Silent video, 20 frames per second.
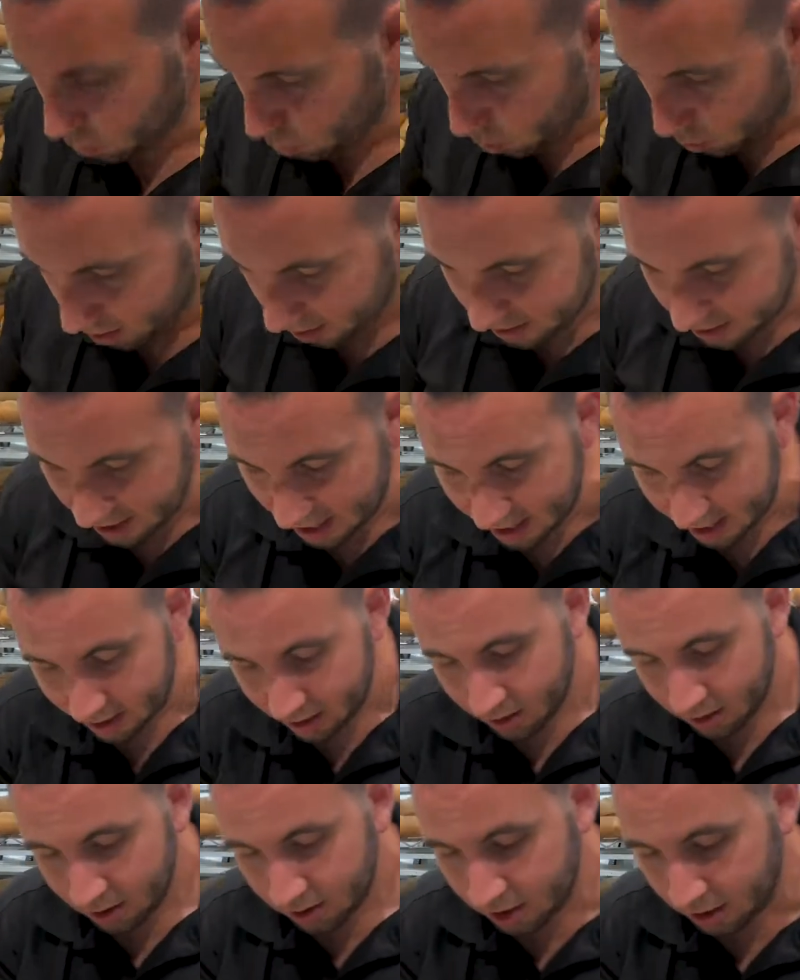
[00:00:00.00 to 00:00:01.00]
we want to take
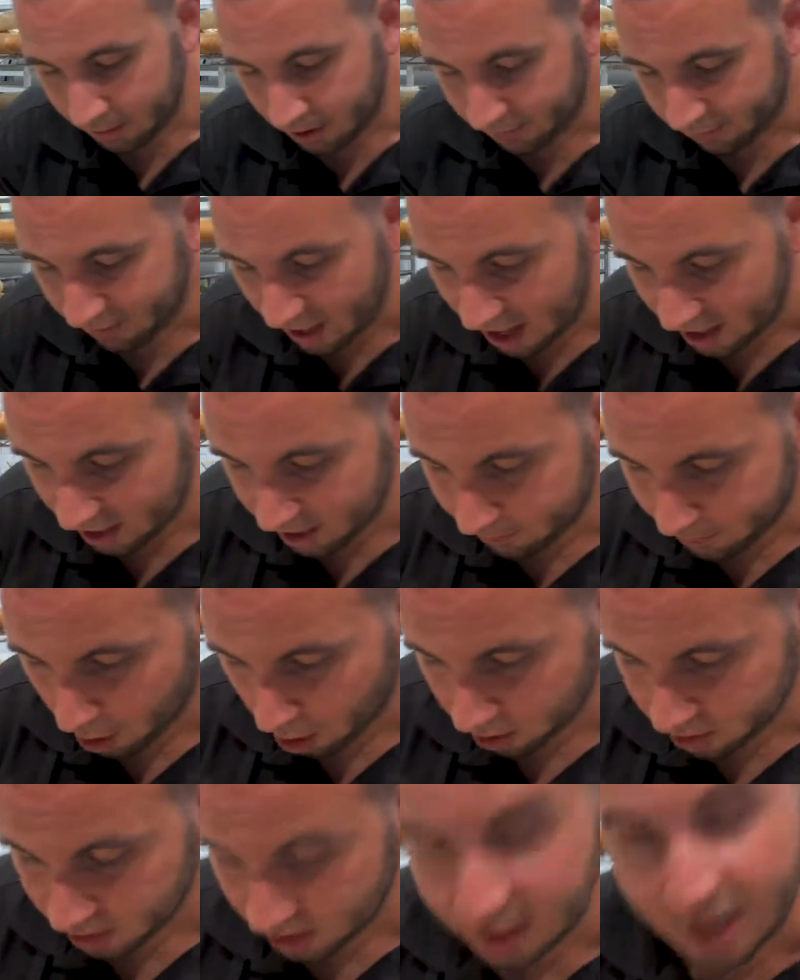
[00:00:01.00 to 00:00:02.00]
some of the flat leaf
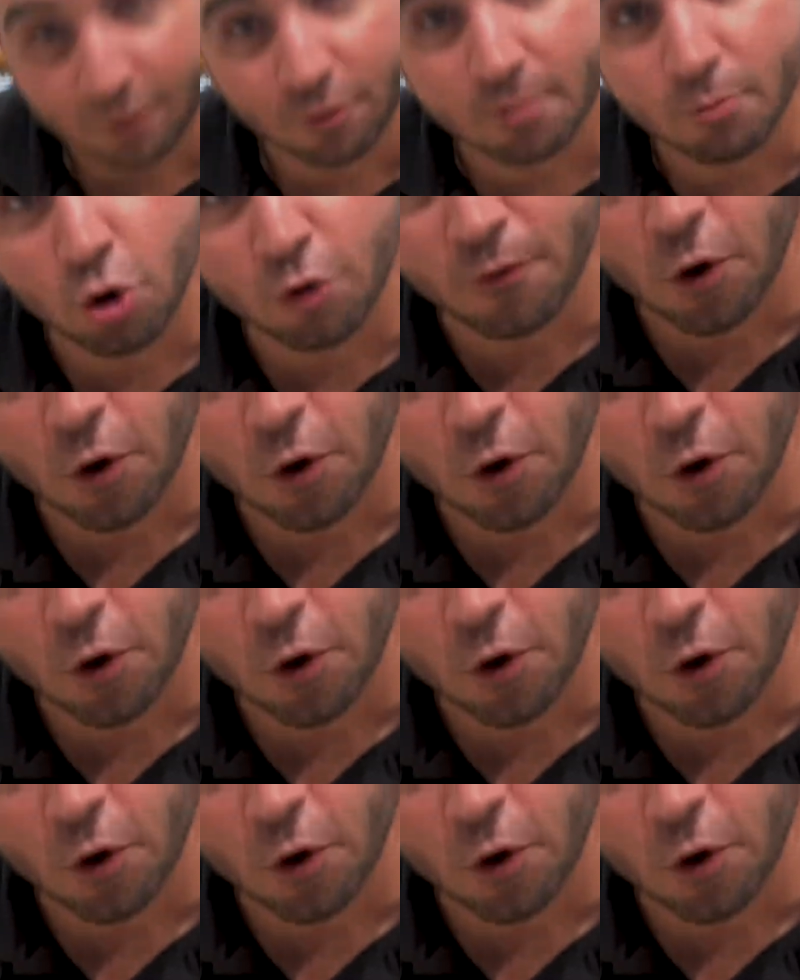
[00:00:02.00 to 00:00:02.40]
parsley. Now remove